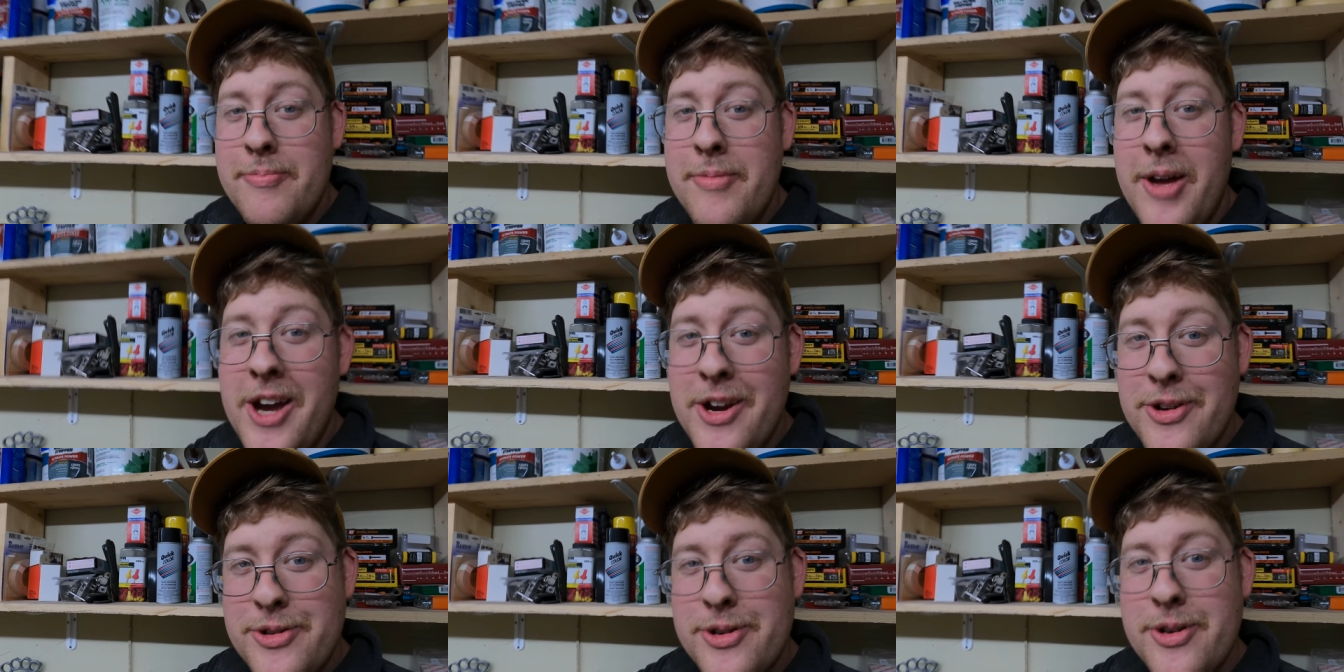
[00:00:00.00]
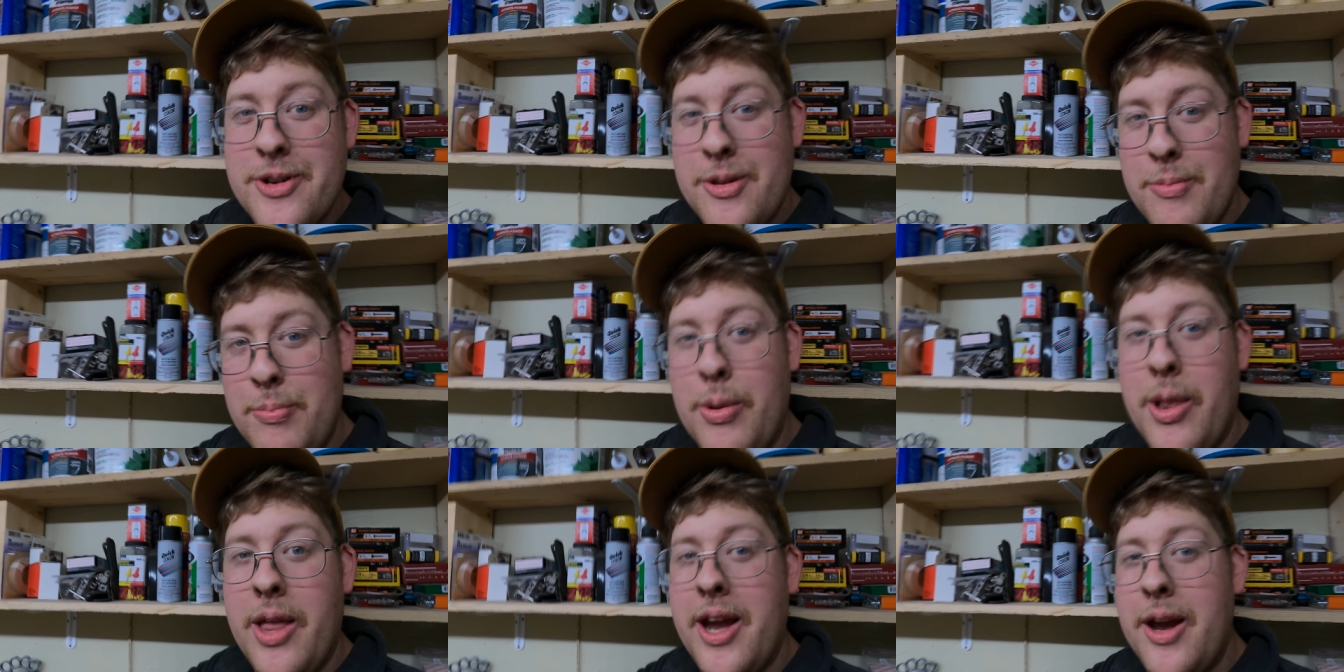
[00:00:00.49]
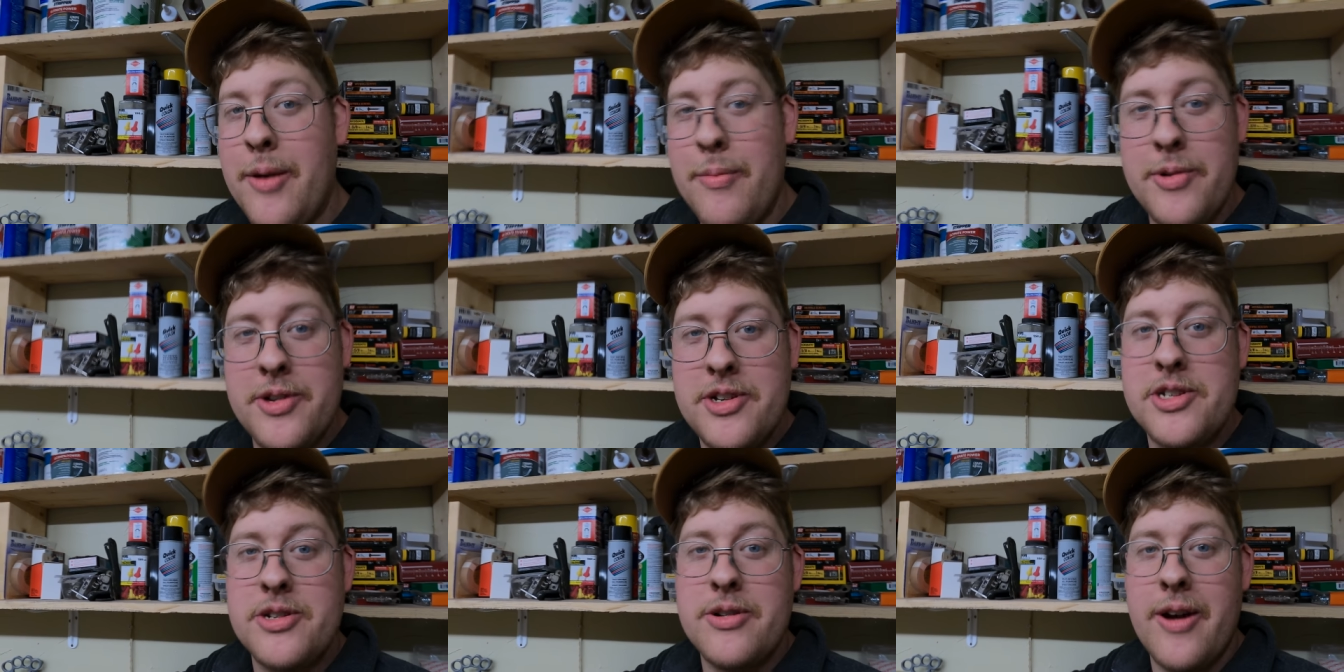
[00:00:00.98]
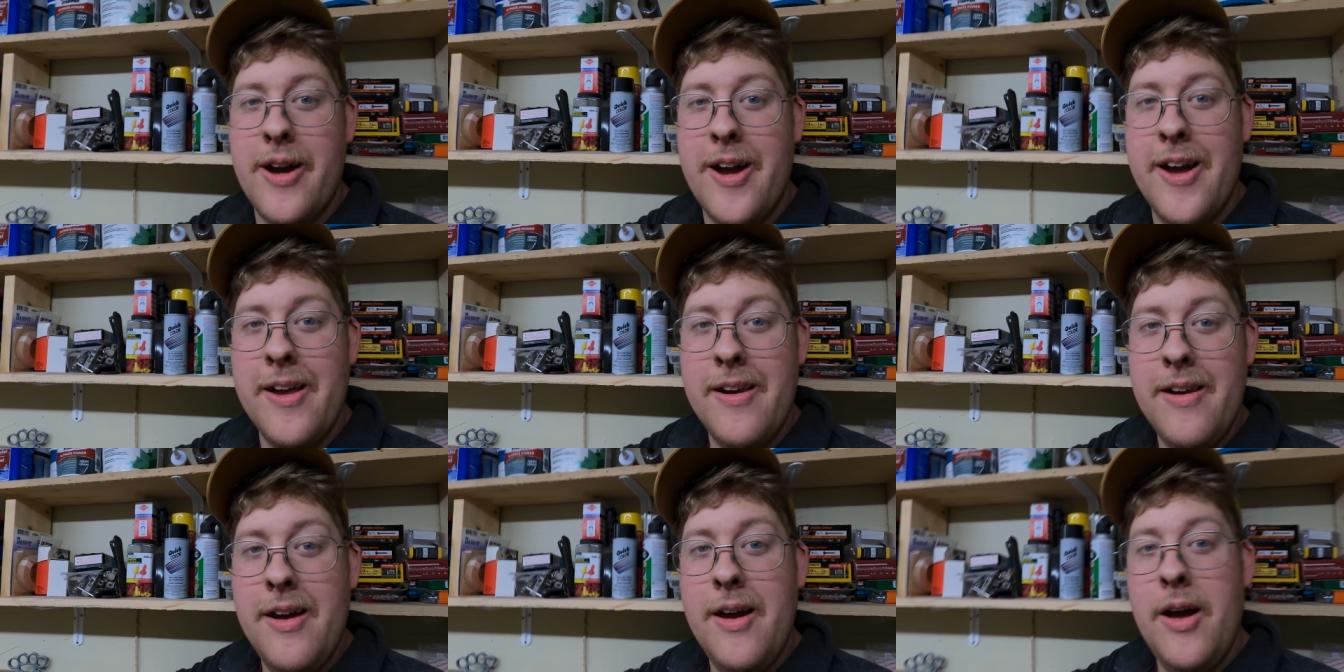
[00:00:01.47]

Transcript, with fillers: make sure the blade was straight